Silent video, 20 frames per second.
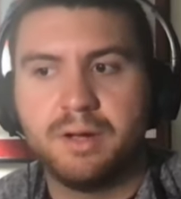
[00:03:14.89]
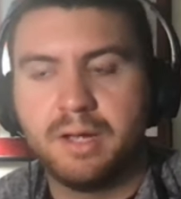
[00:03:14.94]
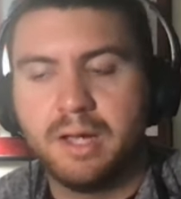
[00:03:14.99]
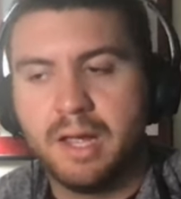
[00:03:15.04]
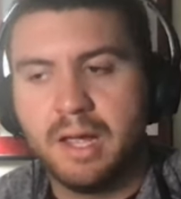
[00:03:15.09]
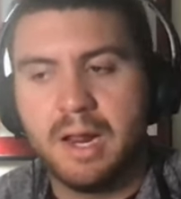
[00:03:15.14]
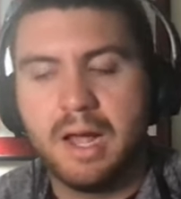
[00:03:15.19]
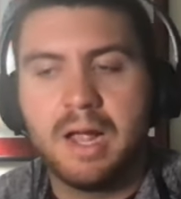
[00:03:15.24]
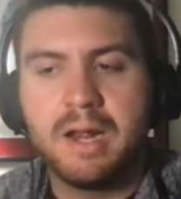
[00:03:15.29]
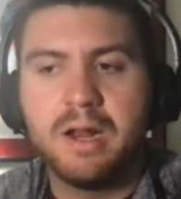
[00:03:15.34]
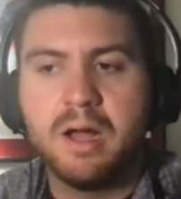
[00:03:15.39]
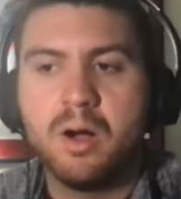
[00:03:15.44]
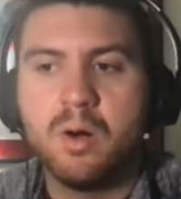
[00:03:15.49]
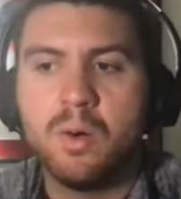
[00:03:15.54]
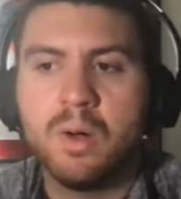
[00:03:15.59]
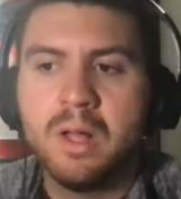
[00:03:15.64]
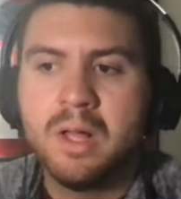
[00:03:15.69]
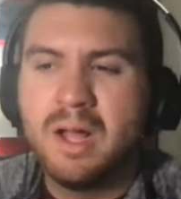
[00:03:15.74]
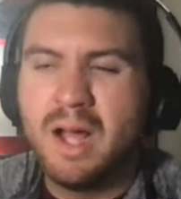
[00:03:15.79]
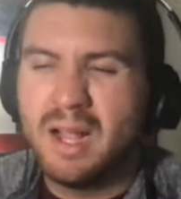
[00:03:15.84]
And I
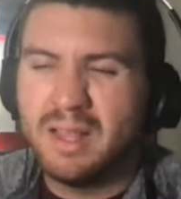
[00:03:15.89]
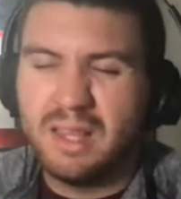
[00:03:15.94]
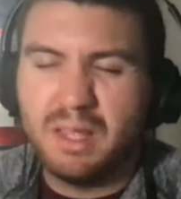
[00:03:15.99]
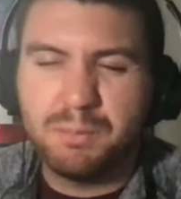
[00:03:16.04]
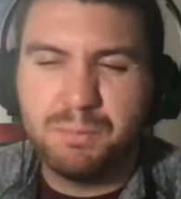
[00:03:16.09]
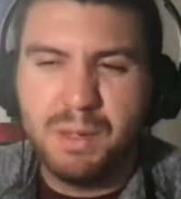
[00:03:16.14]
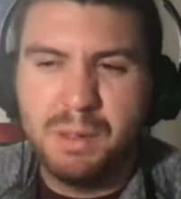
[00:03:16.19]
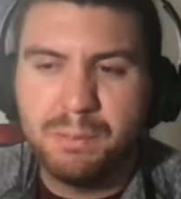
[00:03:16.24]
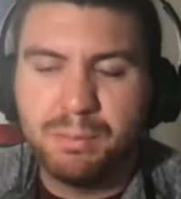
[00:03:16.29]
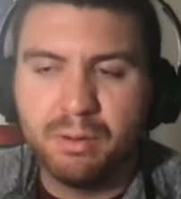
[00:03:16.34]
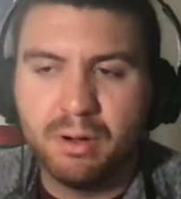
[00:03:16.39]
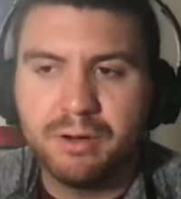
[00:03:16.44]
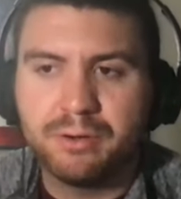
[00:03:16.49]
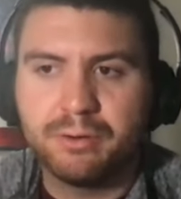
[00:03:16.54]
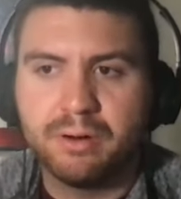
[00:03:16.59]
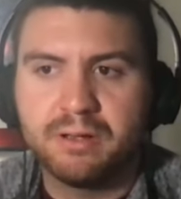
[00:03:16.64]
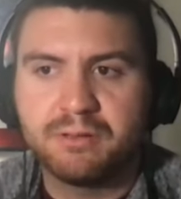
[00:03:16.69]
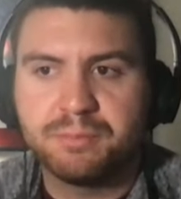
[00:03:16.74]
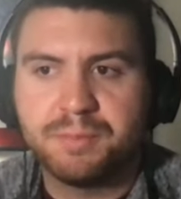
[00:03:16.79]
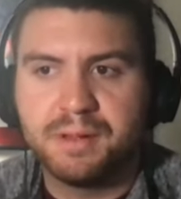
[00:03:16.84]
know, I think people
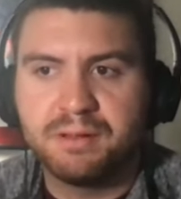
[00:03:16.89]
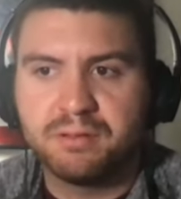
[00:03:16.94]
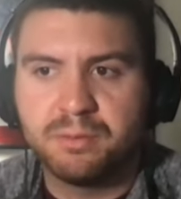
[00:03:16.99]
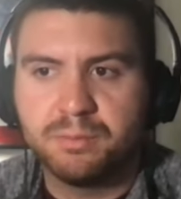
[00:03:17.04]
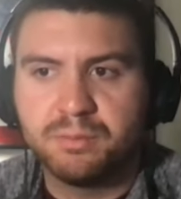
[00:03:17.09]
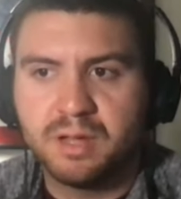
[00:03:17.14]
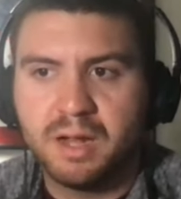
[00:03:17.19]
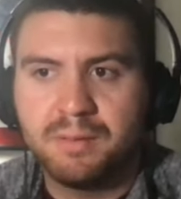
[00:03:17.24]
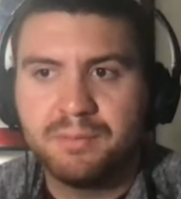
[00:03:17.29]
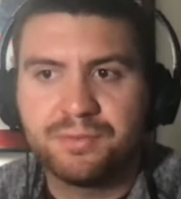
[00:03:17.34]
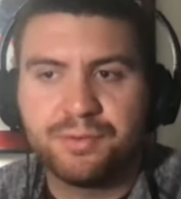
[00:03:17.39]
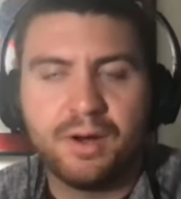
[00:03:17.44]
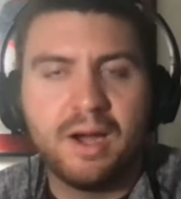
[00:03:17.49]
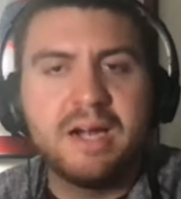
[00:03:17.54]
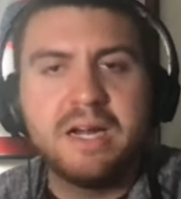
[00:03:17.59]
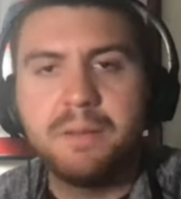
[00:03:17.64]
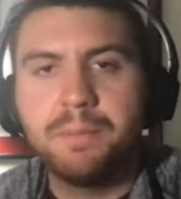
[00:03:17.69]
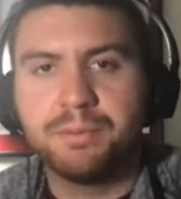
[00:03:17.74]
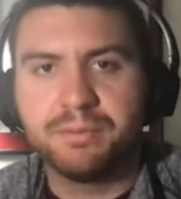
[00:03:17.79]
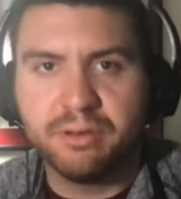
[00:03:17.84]
underestimate sometimes, for
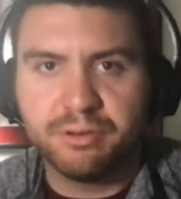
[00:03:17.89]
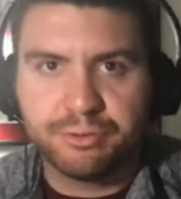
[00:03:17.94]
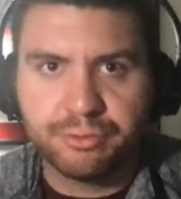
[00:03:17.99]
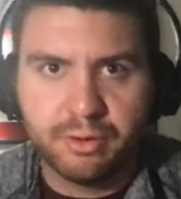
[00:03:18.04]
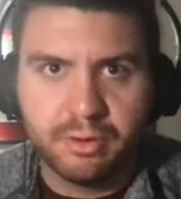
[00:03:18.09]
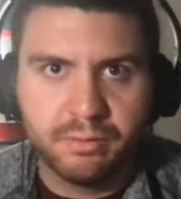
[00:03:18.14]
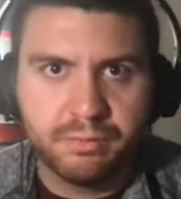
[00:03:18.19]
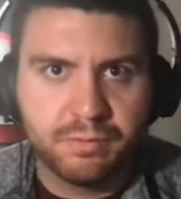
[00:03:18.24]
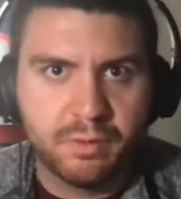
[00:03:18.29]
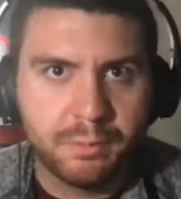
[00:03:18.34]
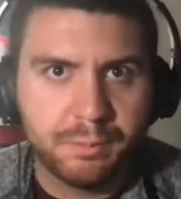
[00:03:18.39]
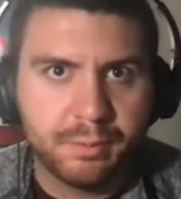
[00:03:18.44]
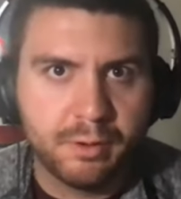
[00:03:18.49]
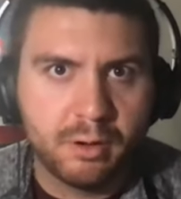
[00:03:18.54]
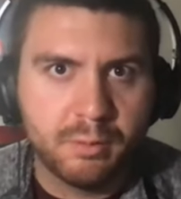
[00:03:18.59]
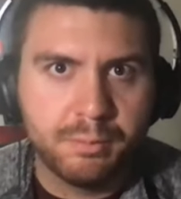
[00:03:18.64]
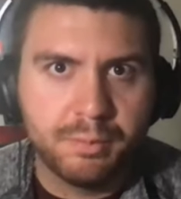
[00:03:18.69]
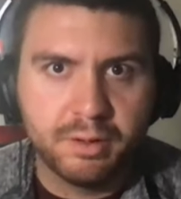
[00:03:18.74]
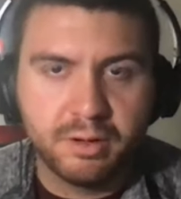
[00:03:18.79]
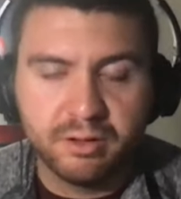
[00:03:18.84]
any position in
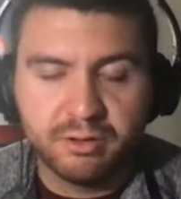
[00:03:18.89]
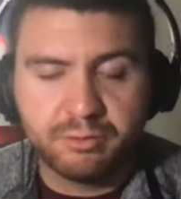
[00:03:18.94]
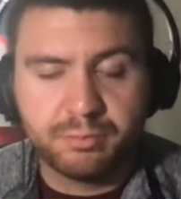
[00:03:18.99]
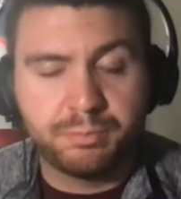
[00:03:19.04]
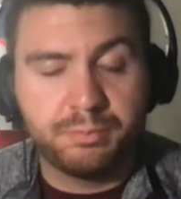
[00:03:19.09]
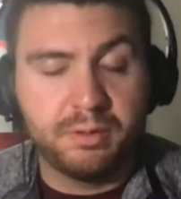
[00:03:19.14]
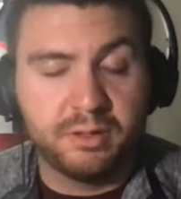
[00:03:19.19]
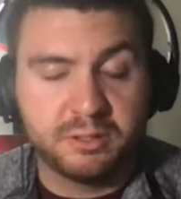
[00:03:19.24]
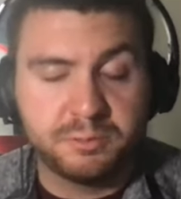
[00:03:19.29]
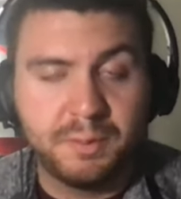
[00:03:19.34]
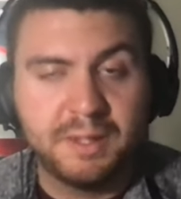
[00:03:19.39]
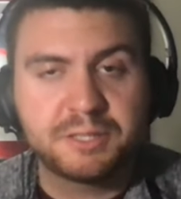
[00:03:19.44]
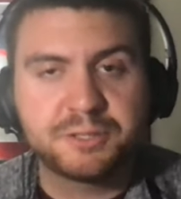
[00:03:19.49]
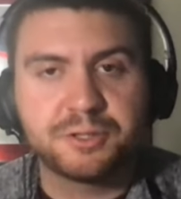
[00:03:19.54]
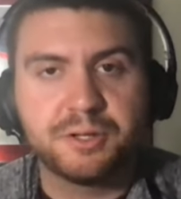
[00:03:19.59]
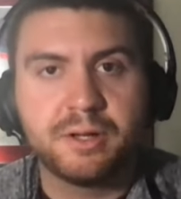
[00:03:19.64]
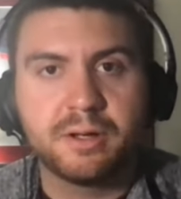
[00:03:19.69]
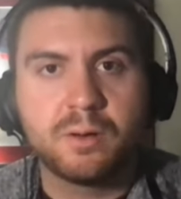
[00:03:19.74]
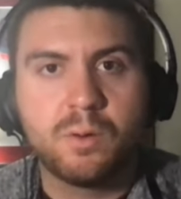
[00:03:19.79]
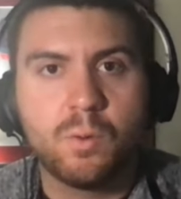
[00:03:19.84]
football, but
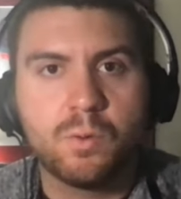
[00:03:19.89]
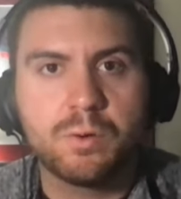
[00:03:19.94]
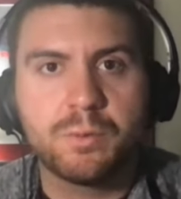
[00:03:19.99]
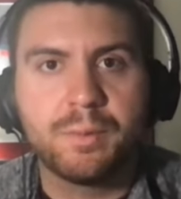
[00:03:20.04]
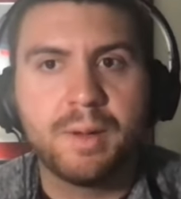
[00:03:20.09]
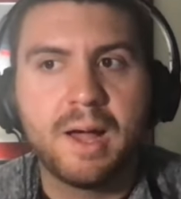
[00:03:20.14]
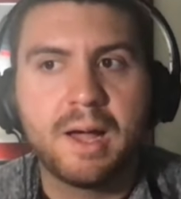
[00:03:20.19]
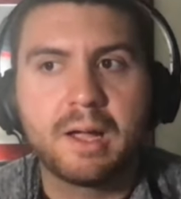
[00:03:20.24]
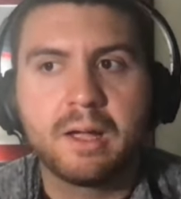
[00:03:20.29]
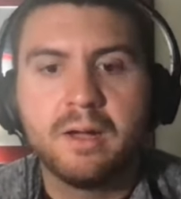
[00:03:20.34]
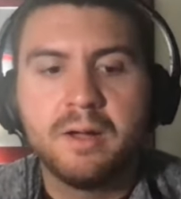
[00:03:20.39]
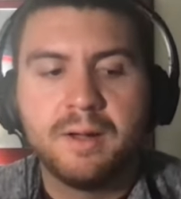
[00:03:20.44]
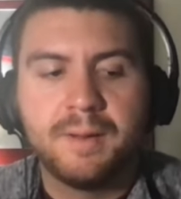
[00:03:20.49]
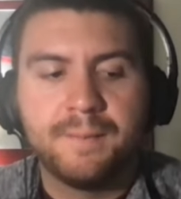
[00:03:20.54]
especially at quarterback,